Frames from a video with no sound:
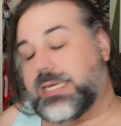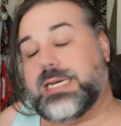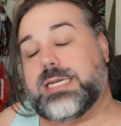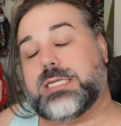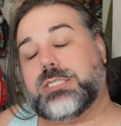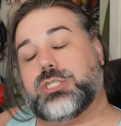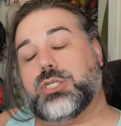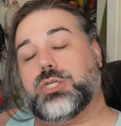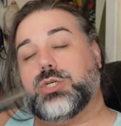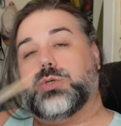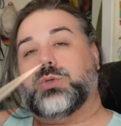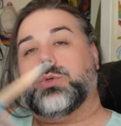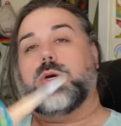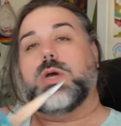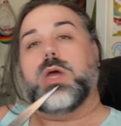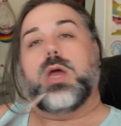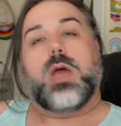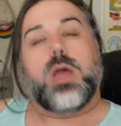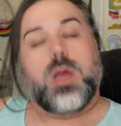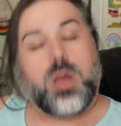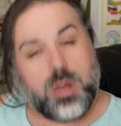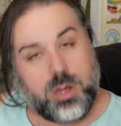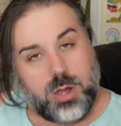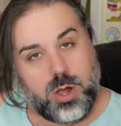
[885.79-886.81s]
I need to
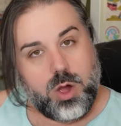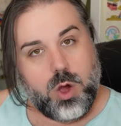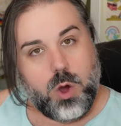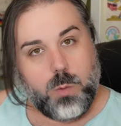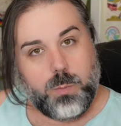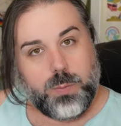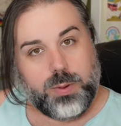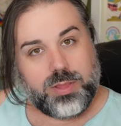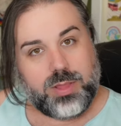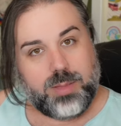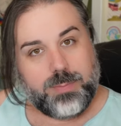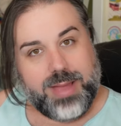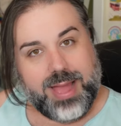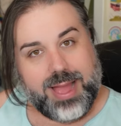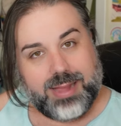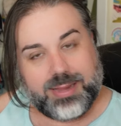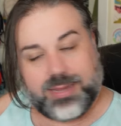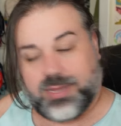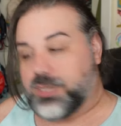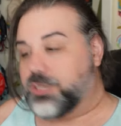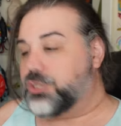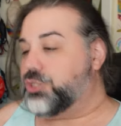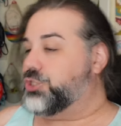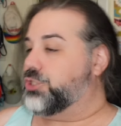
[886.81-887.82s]
open the
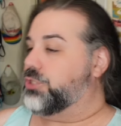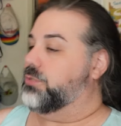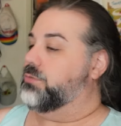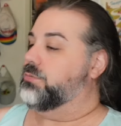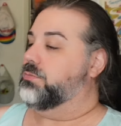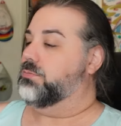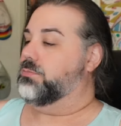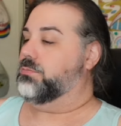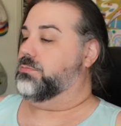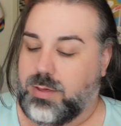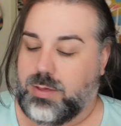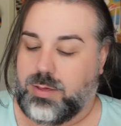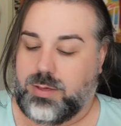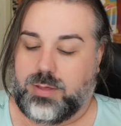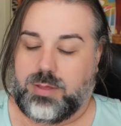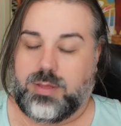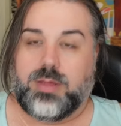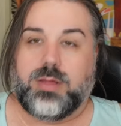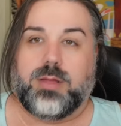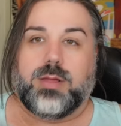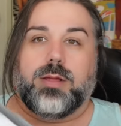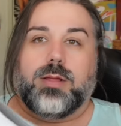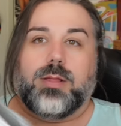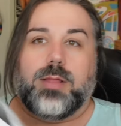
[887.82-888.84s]
package.
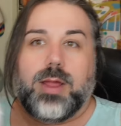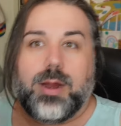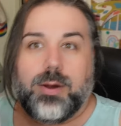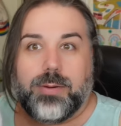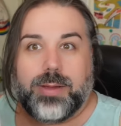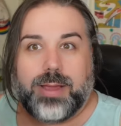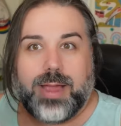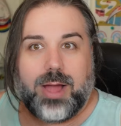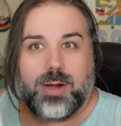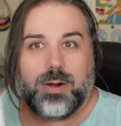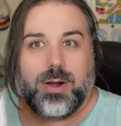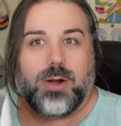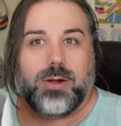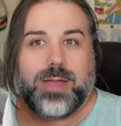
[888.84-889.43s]
There we go.